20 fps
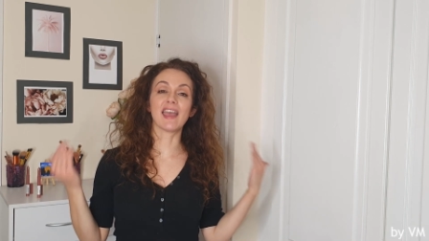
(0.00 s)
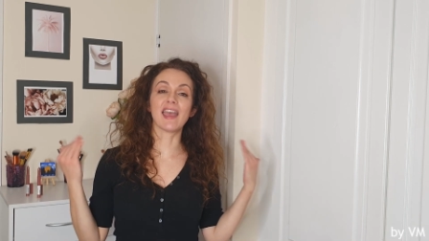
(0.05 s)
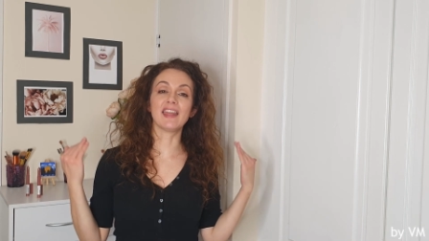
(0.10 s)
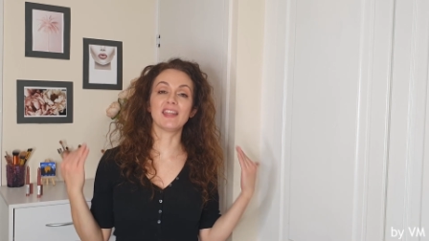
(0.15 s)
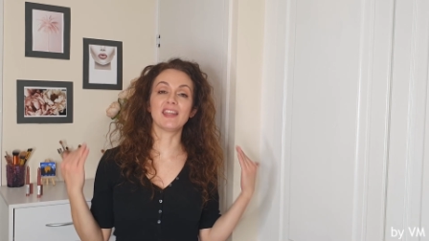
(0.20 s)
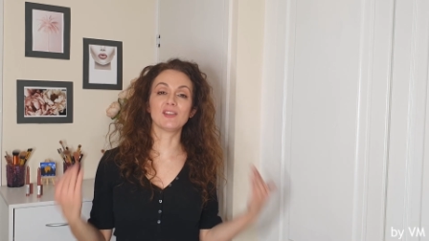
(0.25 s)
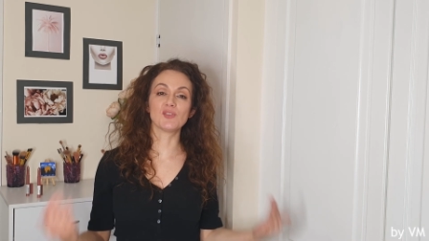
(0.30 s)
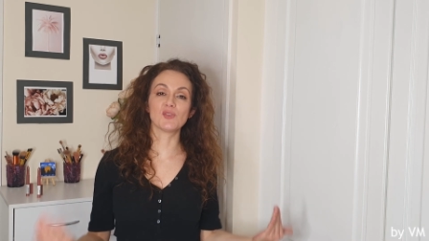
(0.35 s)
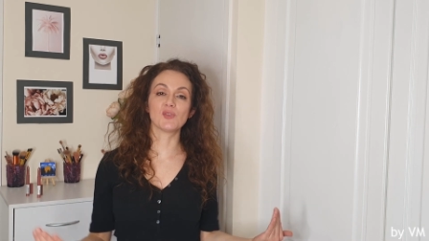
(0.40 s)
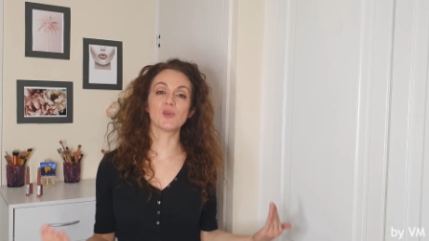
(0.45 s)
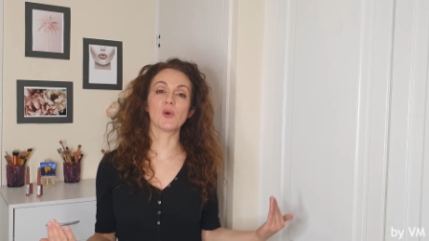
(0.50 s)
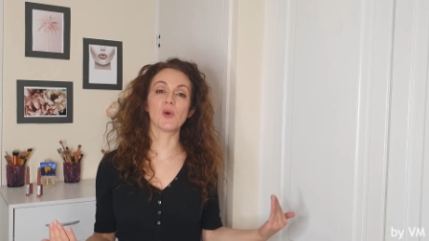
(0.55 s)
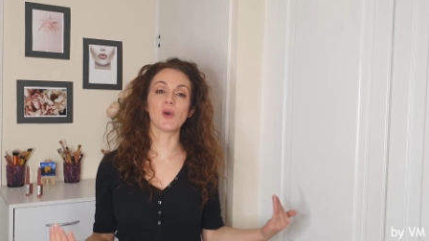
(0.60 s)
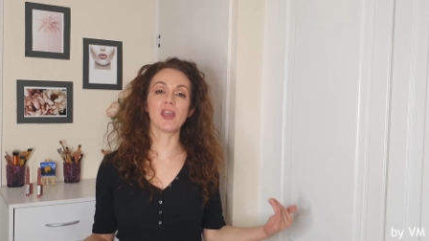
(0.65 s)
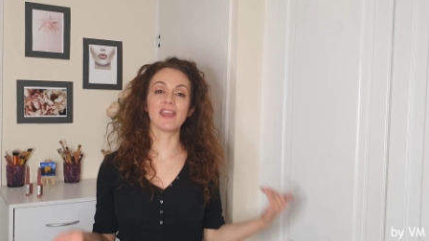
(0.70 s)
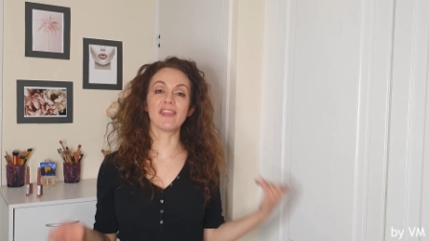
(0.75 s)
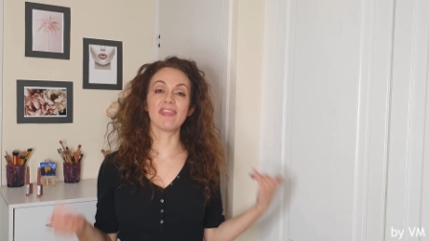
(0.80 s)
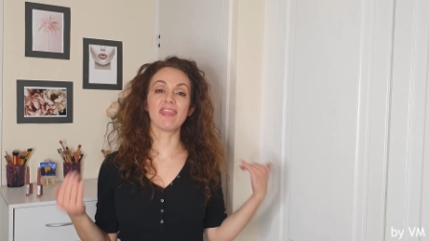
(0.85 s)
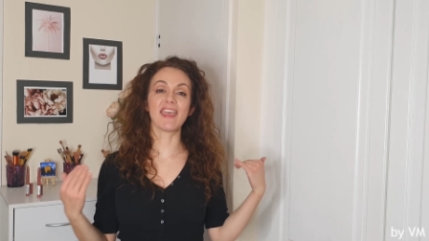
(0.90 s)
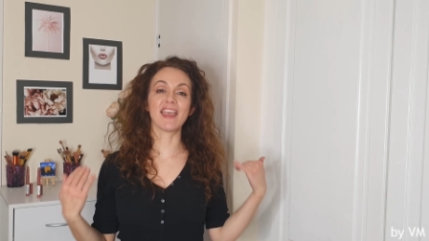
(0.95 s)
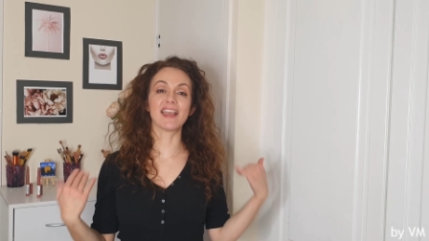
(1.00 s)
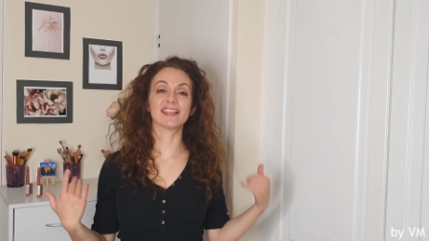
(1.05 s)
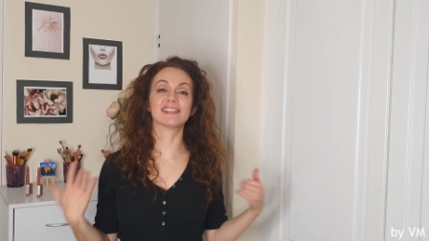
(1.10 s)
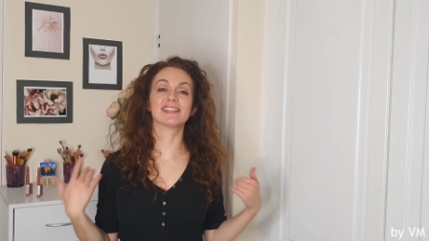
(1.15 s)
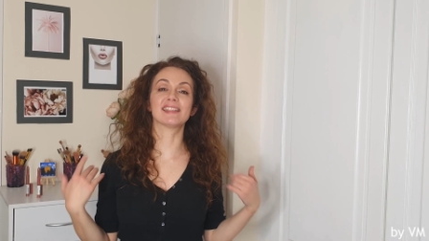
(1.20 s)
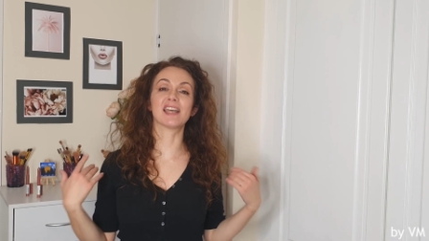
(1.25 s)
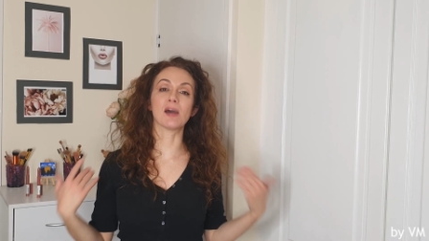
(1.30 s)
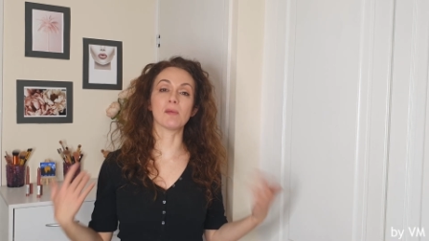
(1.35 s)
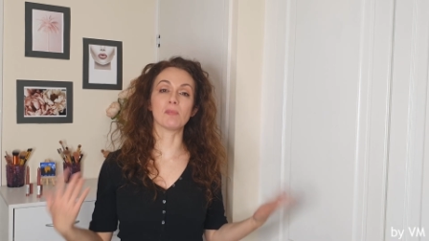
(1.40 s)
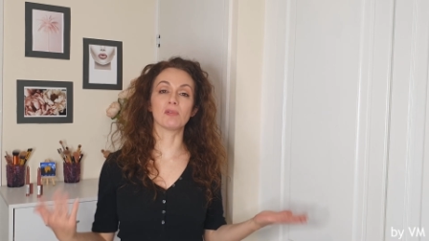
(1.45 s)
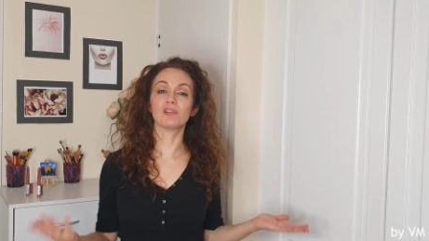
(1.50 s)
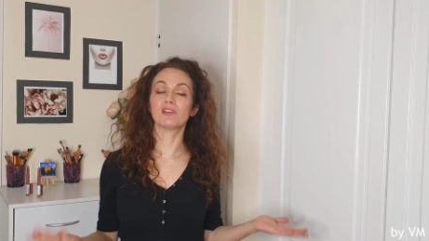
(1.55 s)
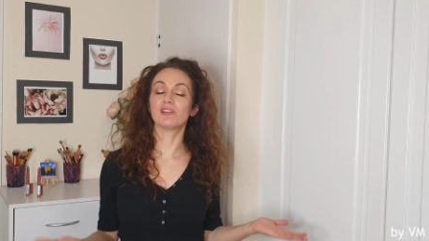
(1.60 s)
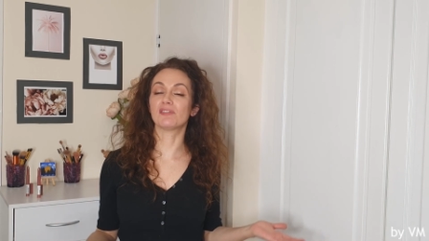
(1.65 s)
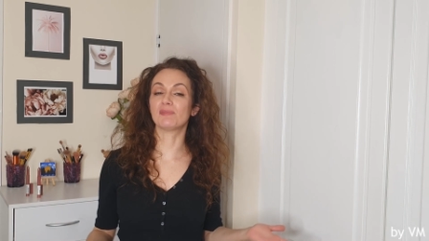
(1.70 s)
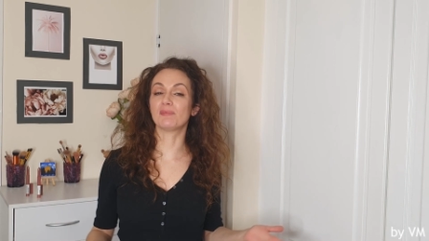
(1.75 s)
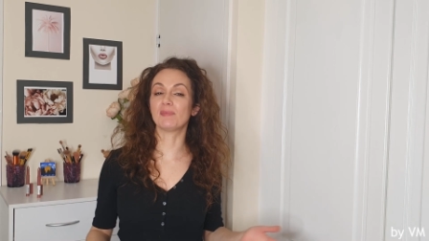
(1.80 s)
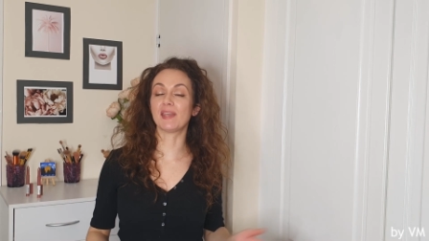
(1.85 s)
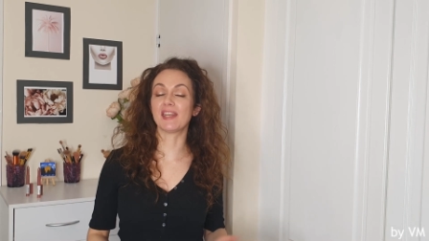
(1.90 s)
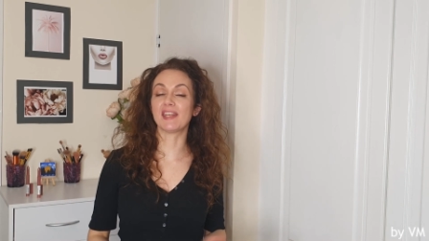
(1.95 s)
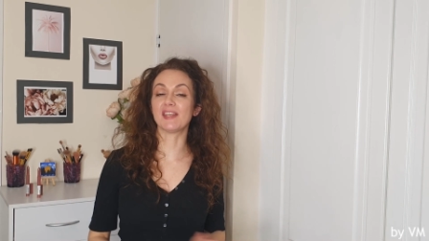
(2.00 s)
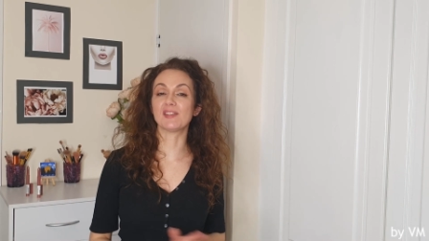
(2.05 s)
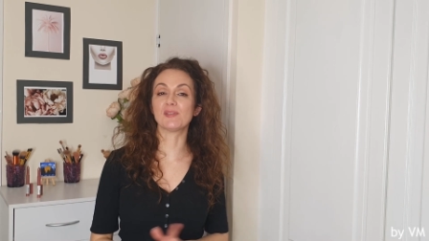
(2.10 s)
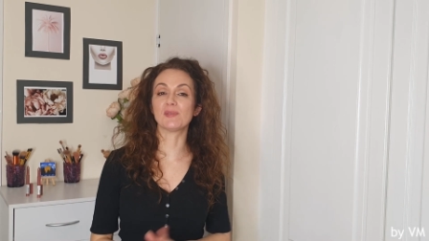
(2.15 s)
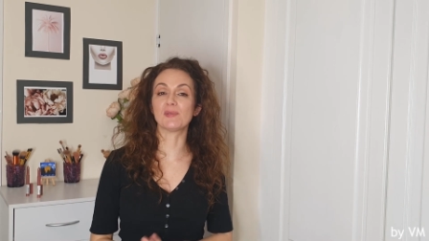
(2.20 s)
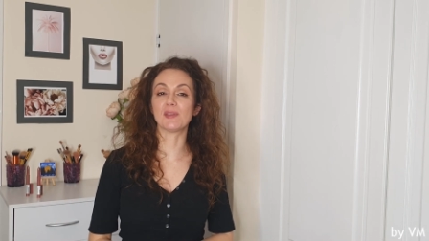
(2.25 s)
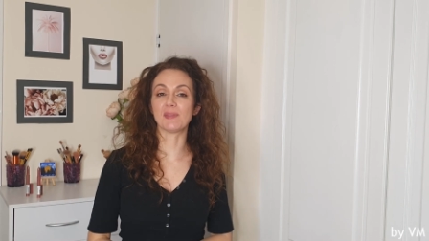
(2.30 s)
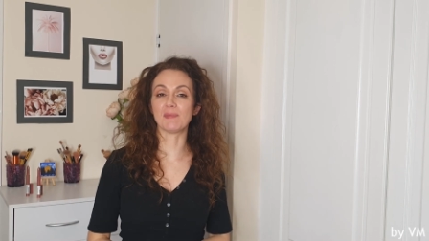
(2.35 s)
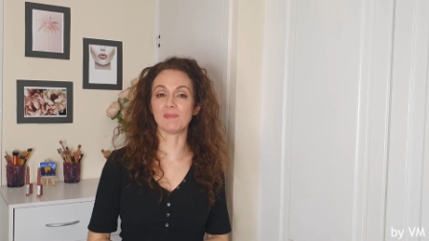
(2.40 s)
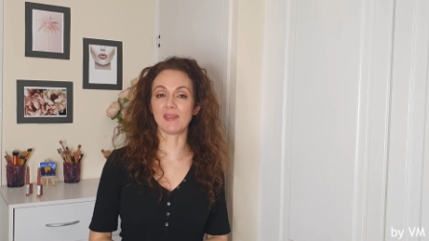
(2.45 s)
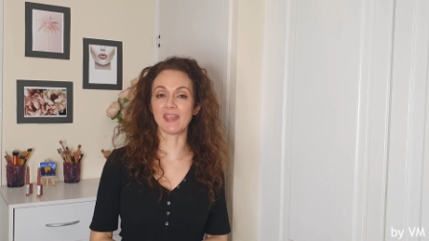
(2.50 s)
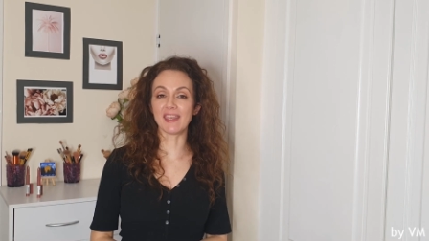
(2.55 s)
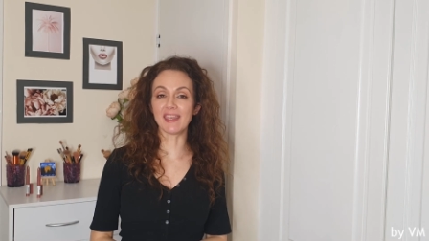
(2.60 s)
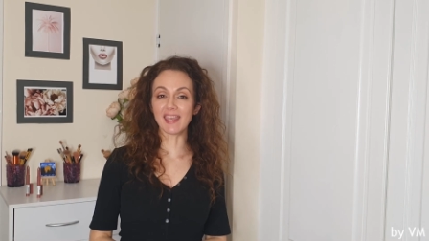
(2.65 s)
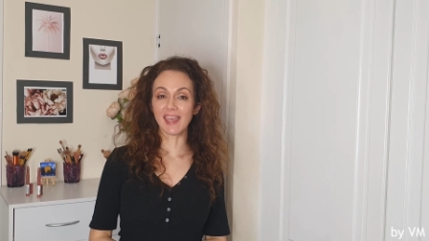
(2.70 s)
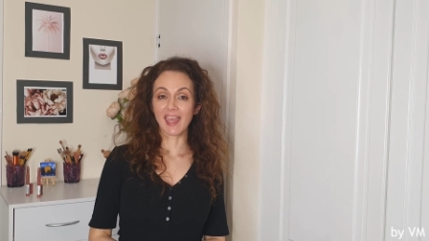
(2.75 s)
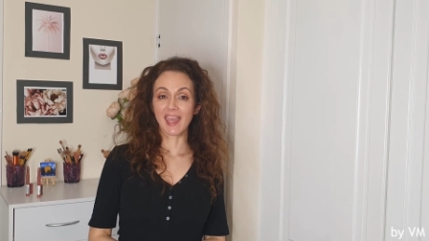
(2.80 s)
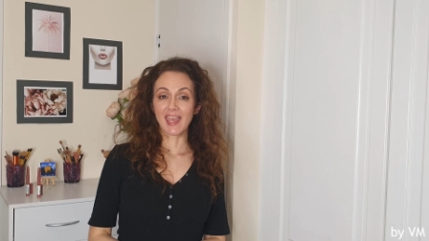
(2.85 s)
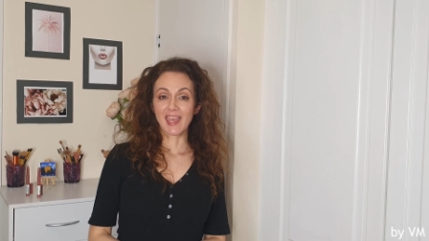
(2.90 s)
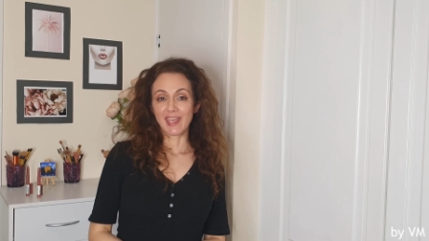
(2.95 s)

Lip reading: and enjoy next couple of minutes with me.